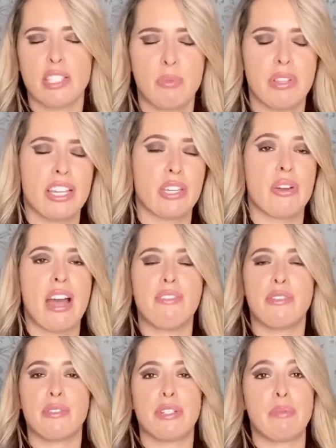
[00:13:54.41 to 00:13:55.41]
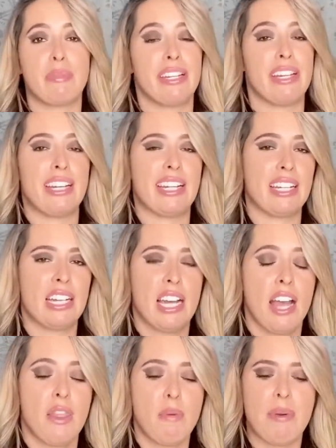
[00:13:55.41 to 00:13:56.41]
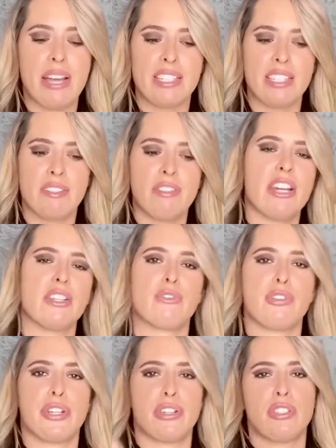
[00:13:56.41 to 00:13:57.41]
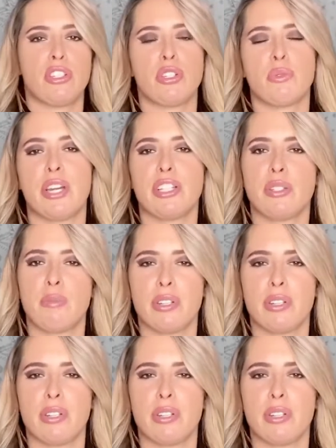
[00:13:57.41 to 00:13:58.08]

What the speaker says: but like you haven't really been getting the best advice for your situation,